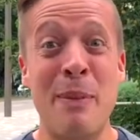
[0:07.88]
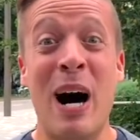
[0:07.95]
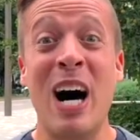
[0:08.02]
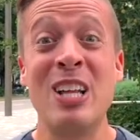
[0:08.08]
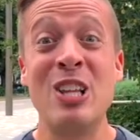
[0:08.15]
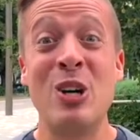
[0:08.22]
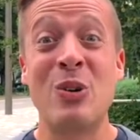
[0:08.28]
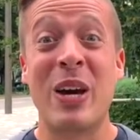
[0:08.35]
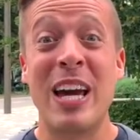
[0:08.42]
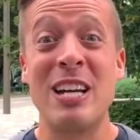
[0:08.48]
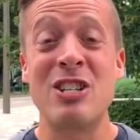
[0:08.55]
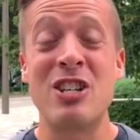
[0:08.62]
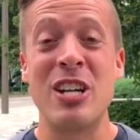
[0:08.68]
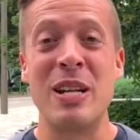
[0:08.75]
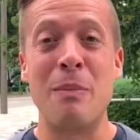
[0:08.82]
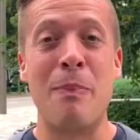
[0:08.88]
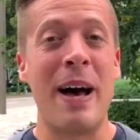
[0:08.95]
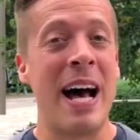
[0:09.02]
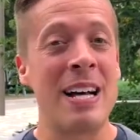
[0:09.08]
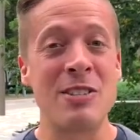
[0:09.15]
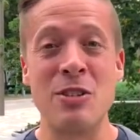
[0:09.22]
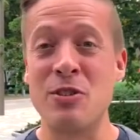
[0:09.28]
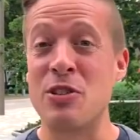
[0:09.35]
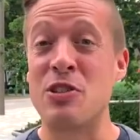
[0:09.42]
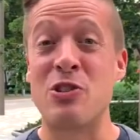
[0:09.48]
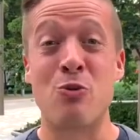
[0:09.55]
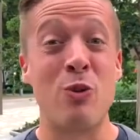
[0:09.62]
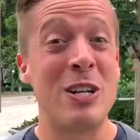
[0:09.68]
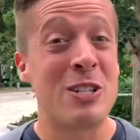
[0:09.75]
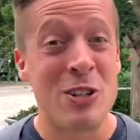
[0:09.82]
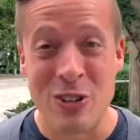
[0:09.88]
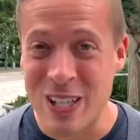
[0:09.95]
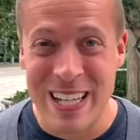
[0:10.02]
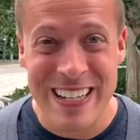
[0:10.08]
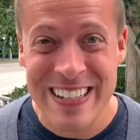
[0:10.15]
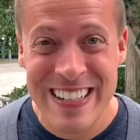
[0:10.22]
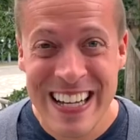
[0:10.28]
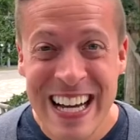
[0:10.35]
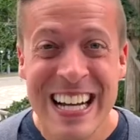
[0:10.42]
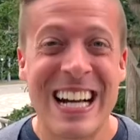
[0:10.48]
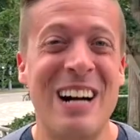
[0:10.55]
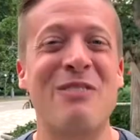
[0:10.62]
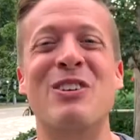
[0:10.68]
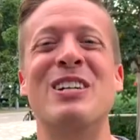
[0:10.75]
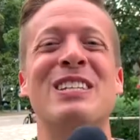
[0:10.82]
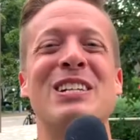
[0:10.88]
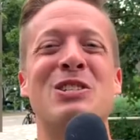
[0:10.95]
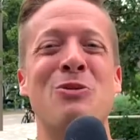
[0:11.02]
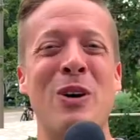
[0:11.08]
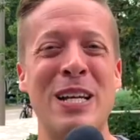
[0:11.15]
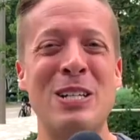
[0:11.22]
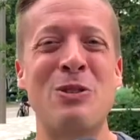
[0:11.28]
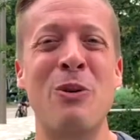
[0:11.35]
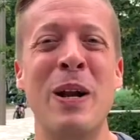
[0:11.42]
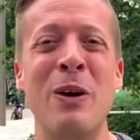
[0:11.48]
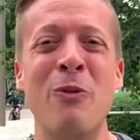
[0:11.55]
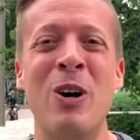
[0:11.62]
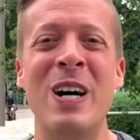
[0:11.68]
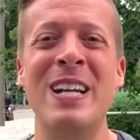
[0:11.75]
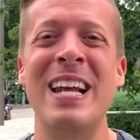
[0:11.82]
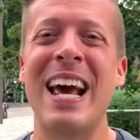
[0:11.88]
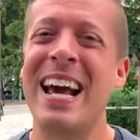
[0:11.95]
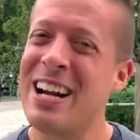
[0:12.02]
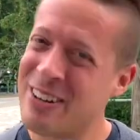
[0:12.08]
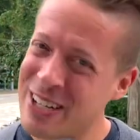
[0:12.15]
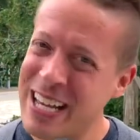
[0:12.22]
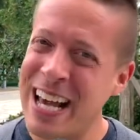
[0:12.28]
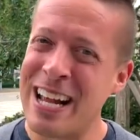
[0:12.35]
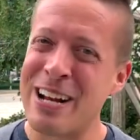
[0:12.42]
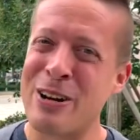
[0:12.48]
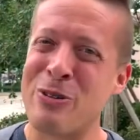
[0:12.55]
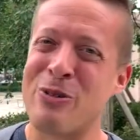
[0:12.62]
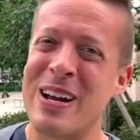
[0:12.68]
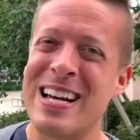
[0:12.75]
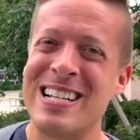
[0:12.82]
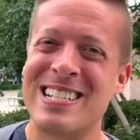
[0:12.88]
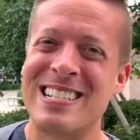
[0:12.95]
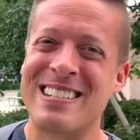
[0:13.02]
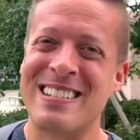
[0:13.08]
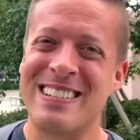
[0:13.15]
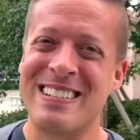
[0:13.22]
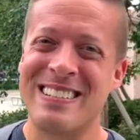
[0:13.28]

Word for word: on location in Basel, Switzerland, covering the 2021 Air Canada race.